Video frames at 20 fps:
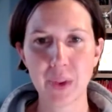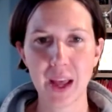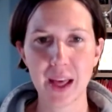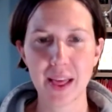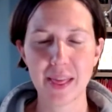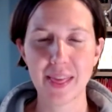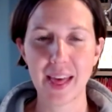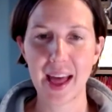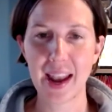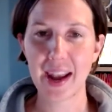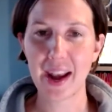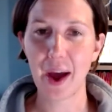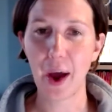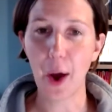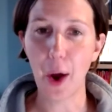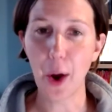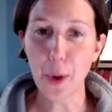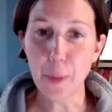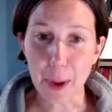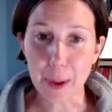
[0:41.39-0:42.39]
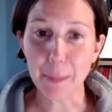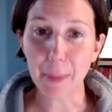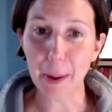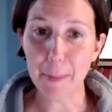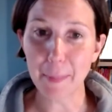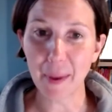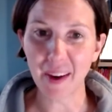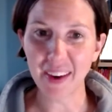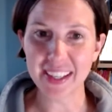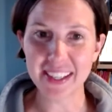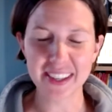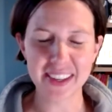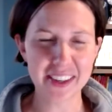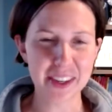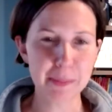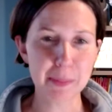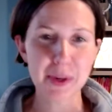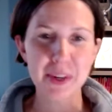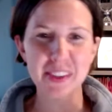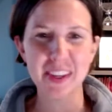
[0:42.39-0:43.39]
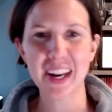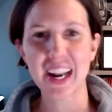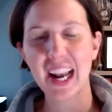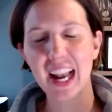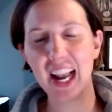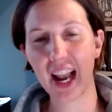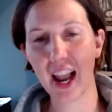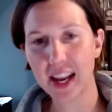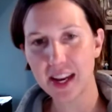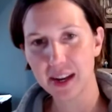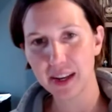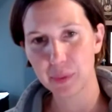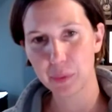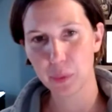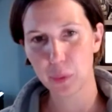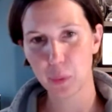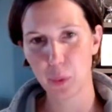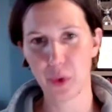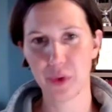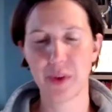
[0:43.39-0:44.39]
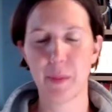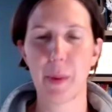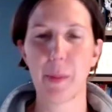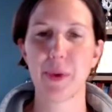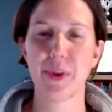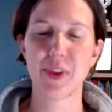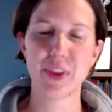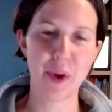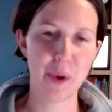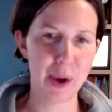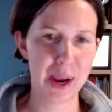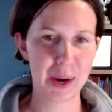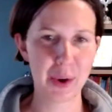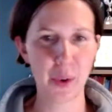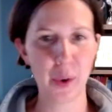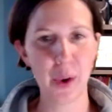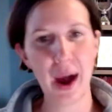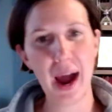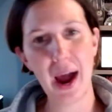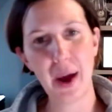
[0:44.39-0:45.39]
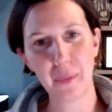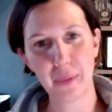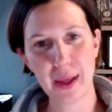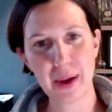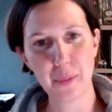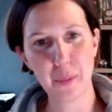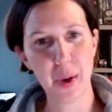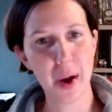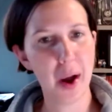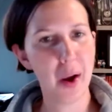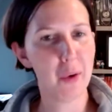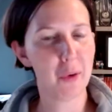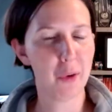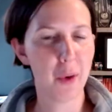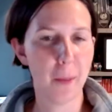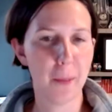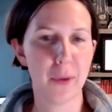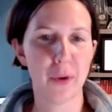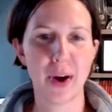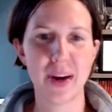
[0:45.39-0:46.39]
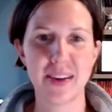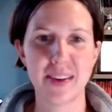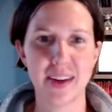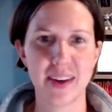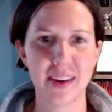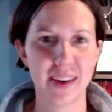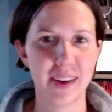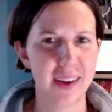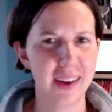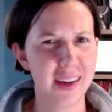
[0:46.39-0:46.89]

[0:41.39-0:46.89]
then opened my mind that just because I didn't like what someone was doing or how they were or operated,